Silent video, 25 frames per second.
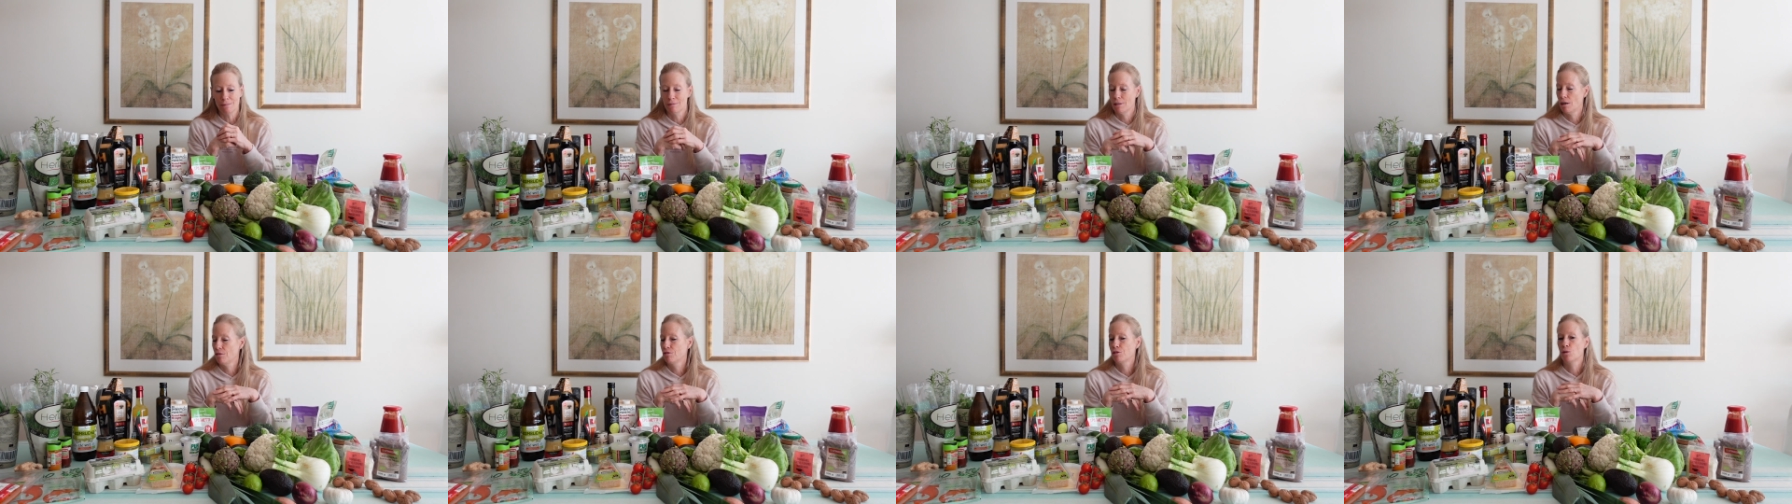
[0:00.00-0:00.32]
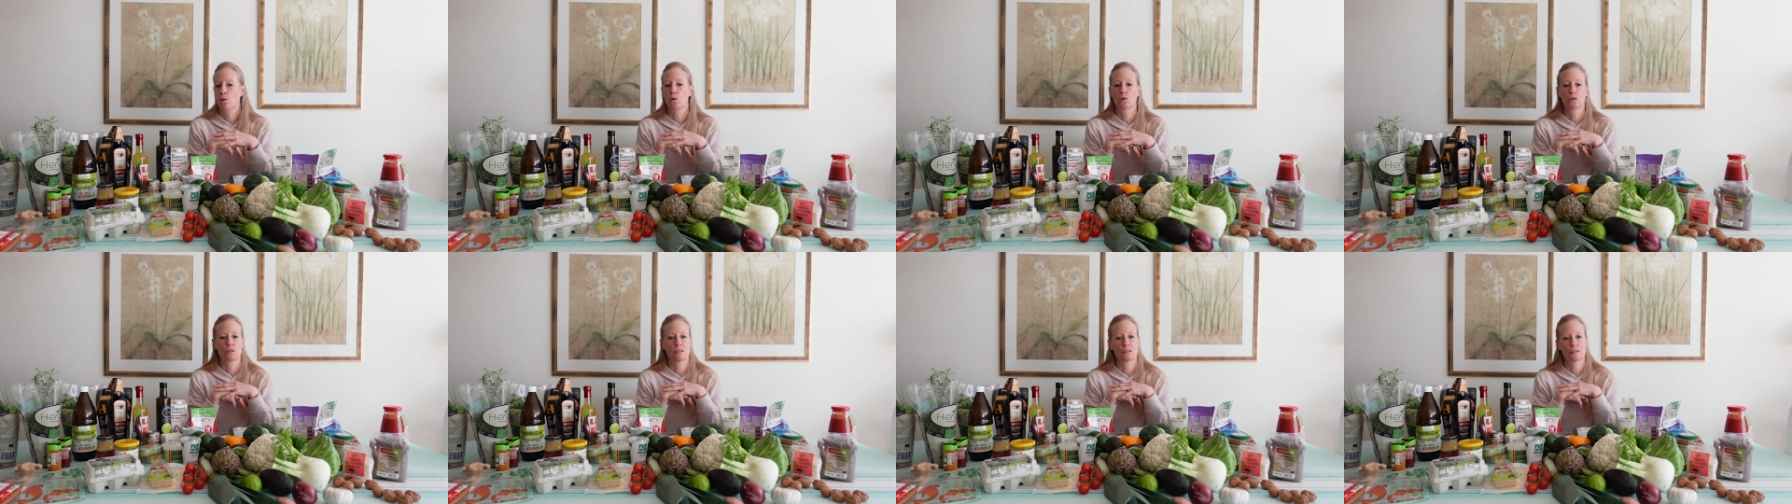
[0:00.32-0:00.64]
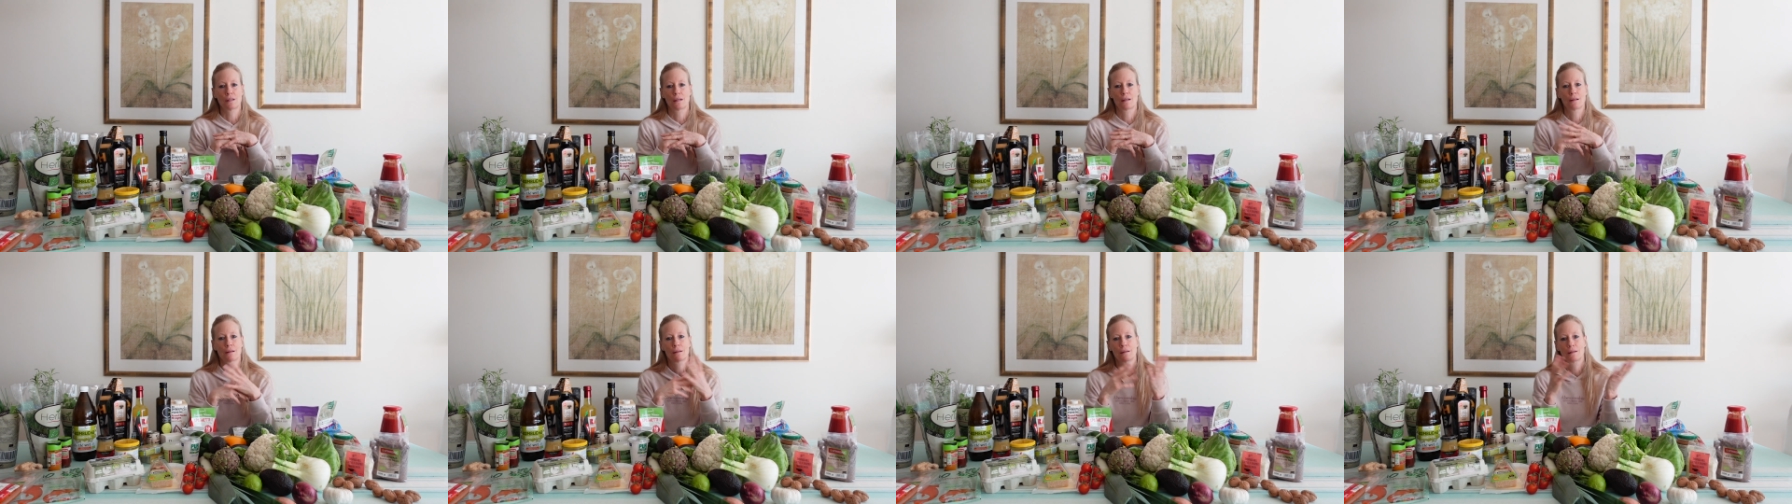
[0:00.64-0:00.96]
Of course,
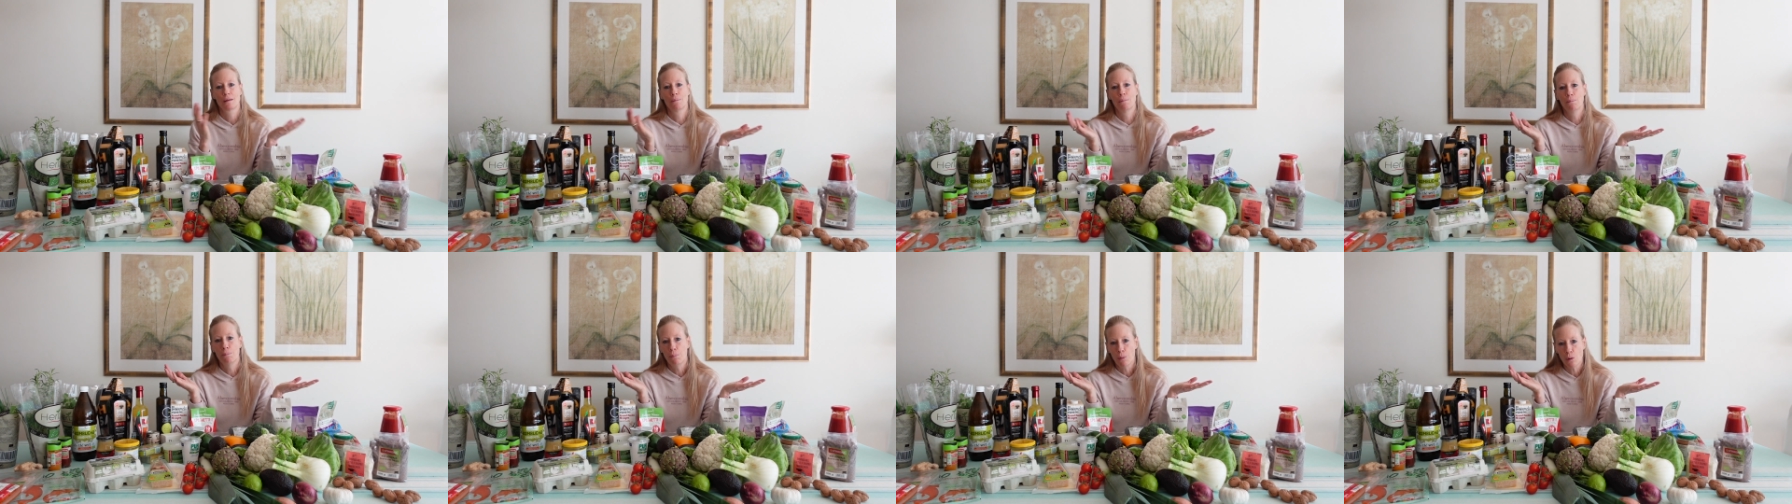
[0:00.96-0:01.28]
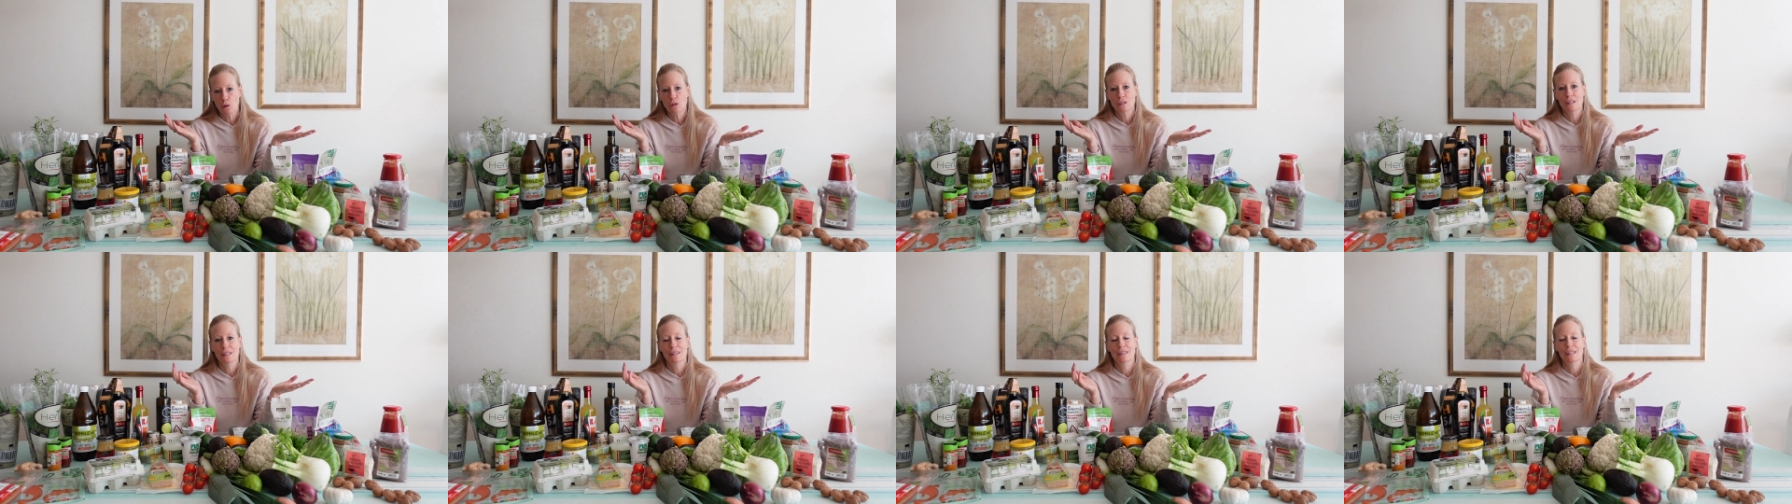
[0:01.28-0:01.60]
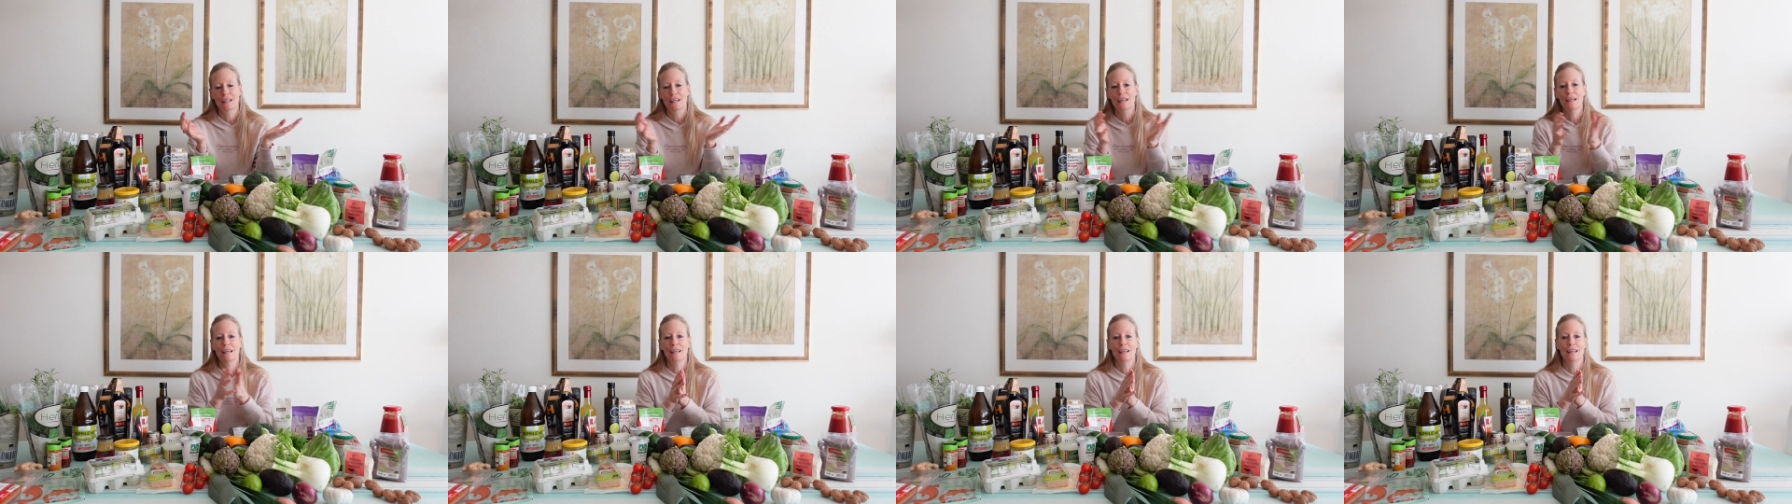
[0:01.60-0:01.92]
the important
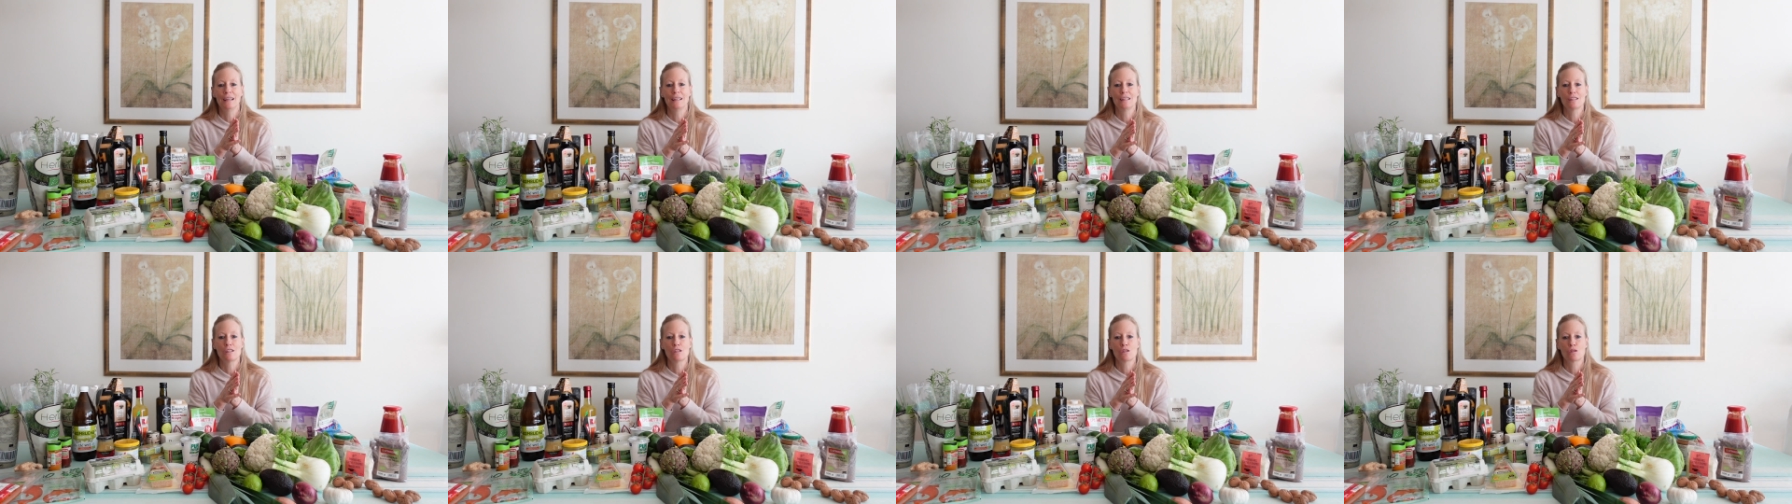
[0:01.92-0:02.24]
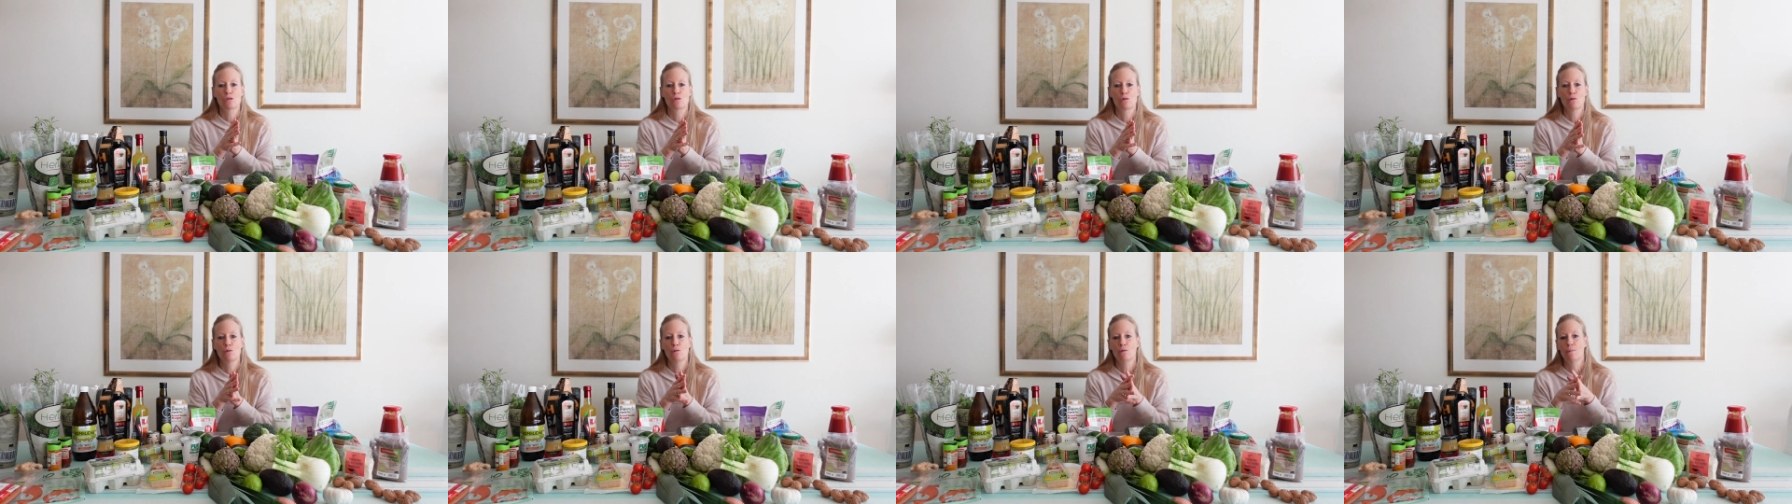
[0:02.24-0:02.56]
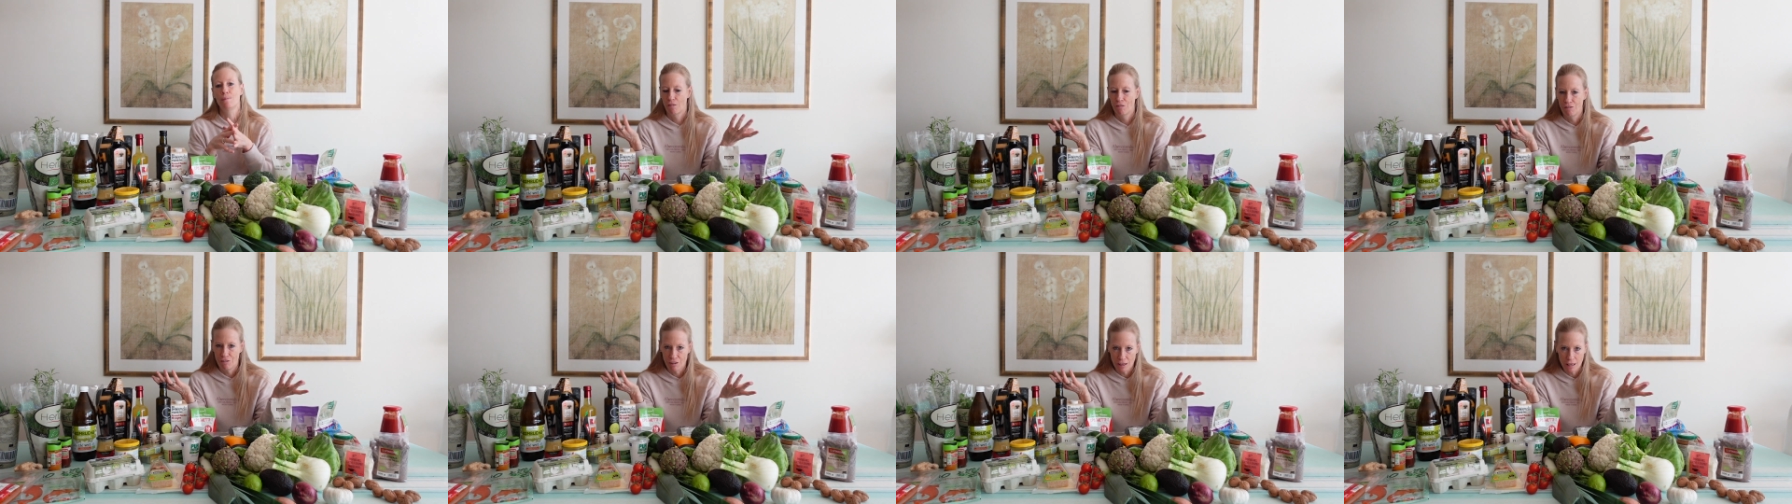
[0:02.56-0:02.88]
thing is to
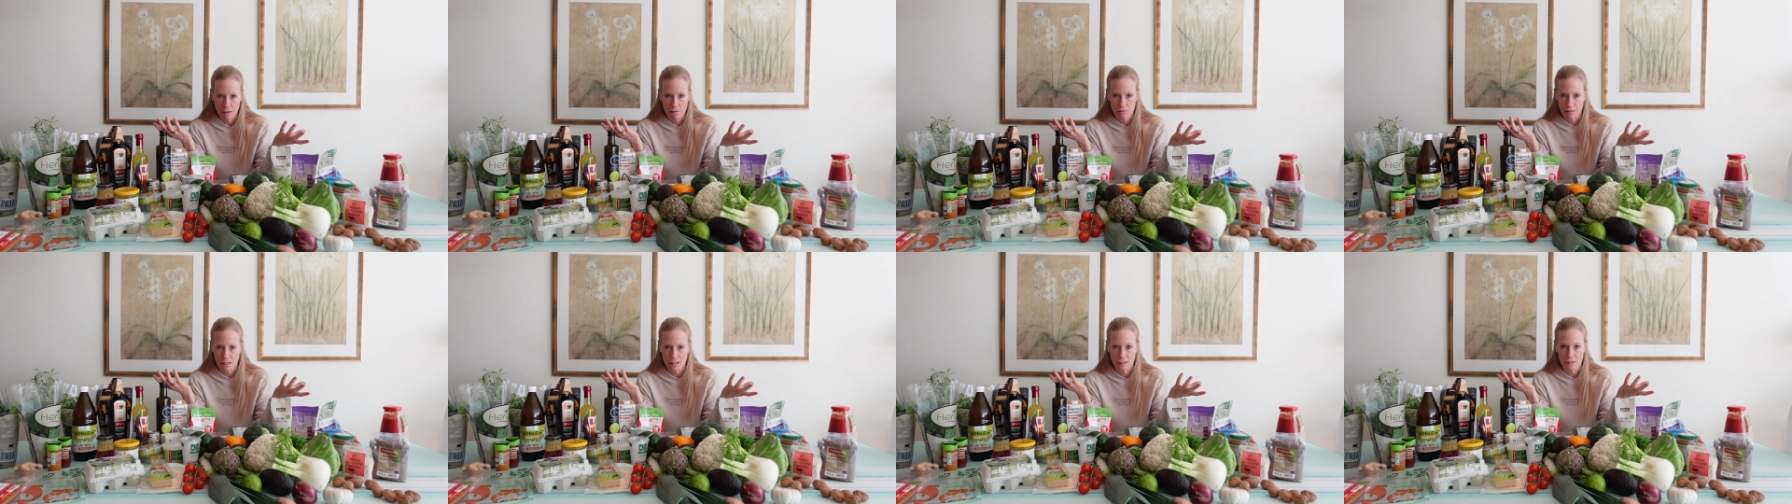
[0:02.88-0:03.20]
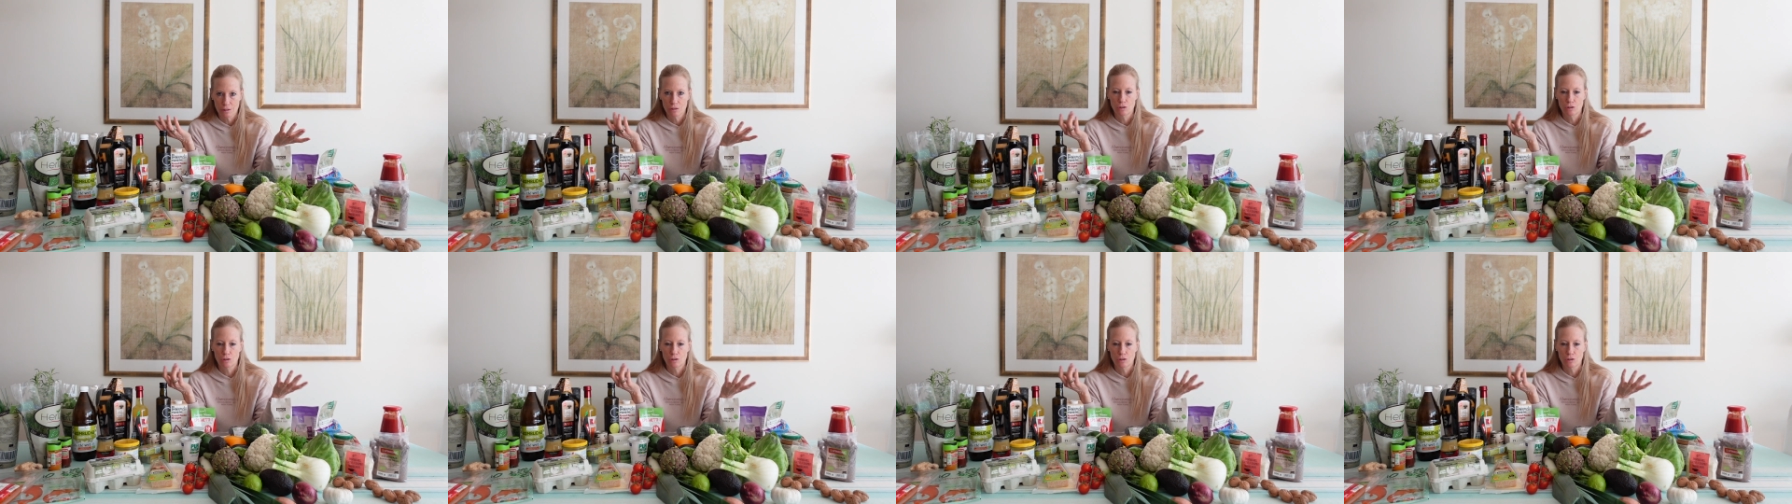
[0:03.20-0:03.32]
vary.